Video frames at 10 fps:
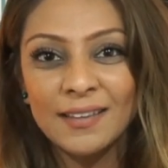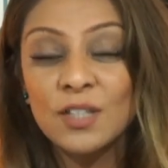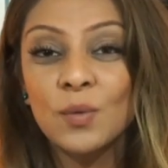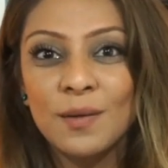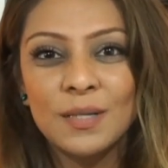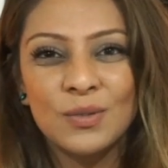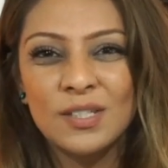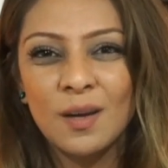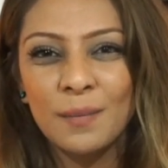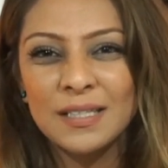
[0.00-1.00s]
That's what I've been
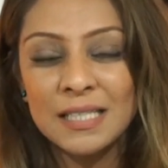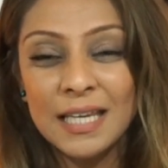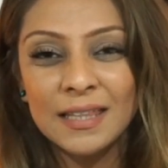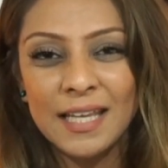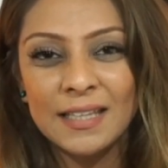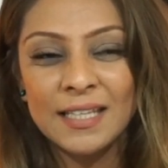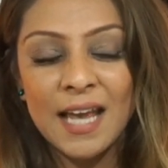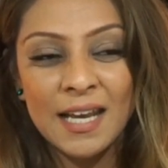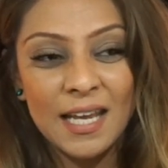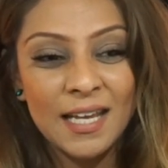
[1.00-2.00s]
using on my skin lately
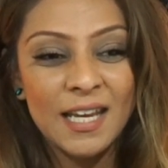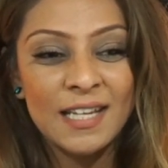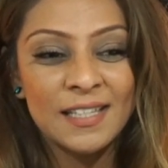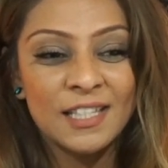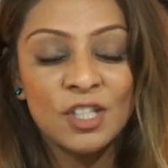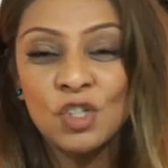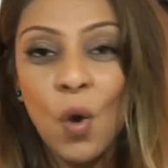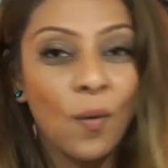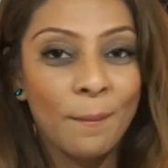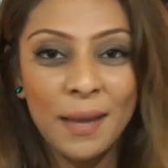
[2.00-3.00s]
and it is
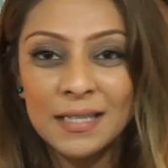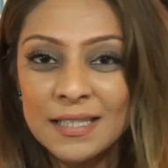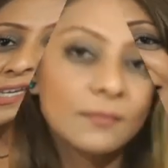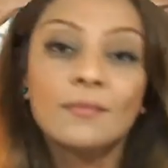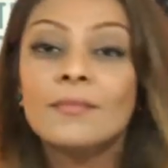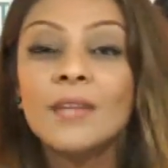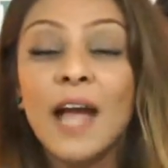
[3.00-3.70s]
so amazing.